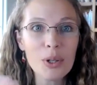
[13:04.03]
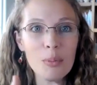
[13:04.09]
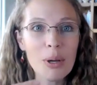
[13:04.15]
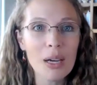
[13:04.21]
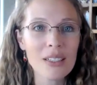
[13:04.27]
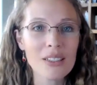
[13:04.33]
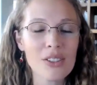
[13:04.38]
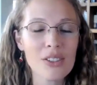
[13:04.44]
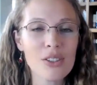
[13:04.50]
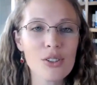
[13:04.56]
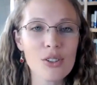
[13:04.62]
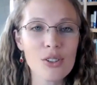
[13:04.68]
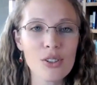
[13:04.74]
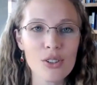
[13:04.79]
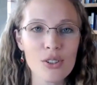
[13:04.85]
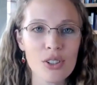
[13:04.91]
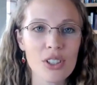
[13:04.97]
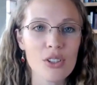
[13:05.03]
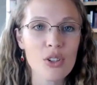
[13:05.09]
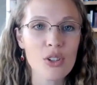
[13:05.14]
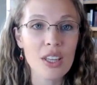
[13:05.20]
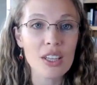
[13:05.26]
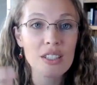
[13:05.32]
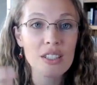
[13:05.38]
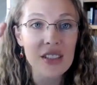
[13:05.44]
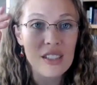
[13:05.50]
to go back to your surgery. So
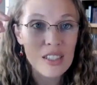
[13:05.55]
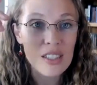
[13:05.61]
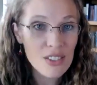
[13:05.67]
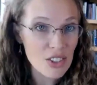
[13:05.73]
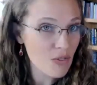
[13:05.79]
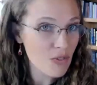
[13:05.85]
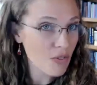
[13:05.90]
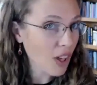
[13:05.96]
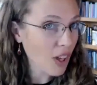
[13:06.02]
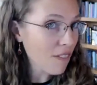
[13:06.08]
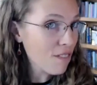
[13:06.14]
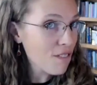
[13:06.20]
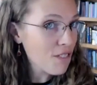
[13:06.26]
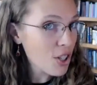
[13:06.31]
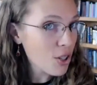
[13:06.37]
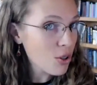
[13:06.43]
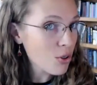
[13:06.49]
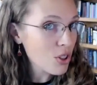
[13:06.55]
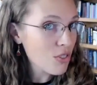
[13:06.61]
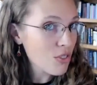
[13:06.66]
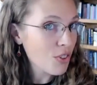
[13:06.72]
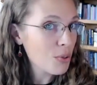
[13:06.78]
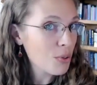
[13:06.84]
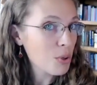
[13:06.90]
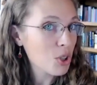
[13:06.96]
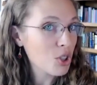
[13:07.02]
they They fused
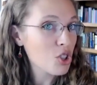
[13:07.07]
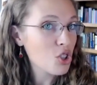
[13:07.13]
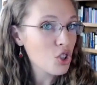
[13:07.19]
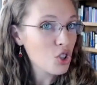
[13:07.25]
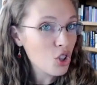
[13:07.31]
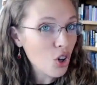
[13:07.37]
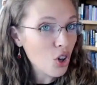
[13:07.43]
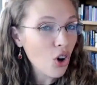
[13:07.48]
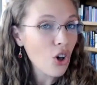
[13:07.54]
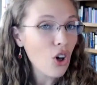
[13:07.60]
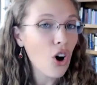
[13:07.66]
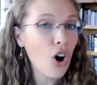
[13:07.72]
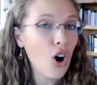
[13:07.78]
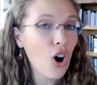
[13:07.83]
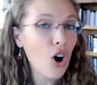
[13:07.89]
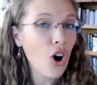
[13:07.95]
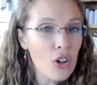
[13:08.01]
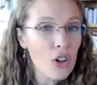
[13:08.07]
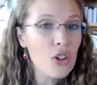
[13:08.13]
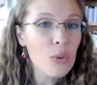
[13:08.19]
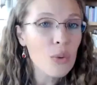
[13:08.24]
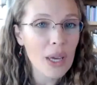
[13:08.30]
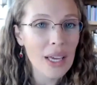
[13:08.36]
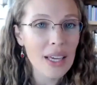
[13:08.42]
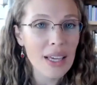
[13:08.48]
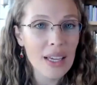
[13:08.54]
from your skull all the
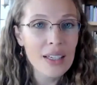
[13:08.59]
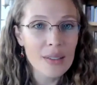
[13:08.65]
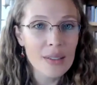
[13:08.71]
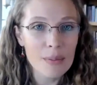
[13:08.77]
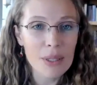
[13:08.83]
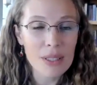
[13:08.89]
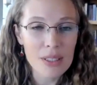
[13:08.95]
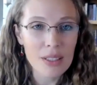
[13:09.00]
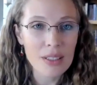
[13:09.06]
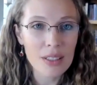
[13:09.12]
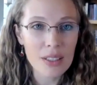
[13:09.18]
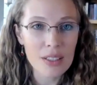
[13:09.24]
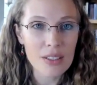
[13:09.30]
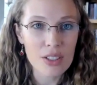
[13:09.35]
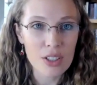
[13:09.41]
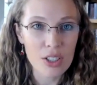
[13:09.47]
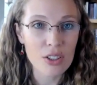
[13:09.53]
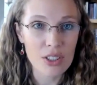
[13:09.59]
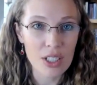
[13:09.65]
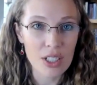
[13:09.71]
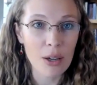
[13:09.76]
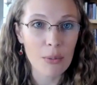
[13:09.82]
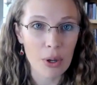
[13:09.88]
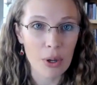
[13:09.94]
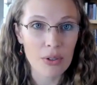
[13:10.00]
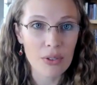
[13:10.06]
way basically to your
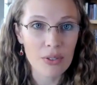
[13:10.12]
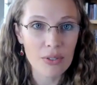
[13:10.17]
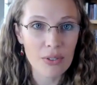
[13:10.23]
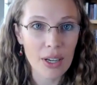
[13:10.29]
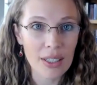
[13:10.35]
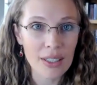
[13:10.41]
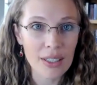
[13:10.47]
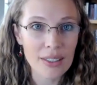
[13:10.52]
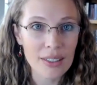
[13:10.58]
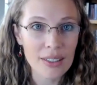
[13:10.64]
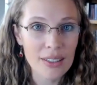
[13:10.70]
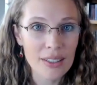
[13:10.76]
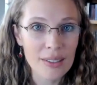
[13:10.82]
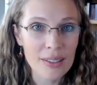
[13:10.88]
tailbone, right?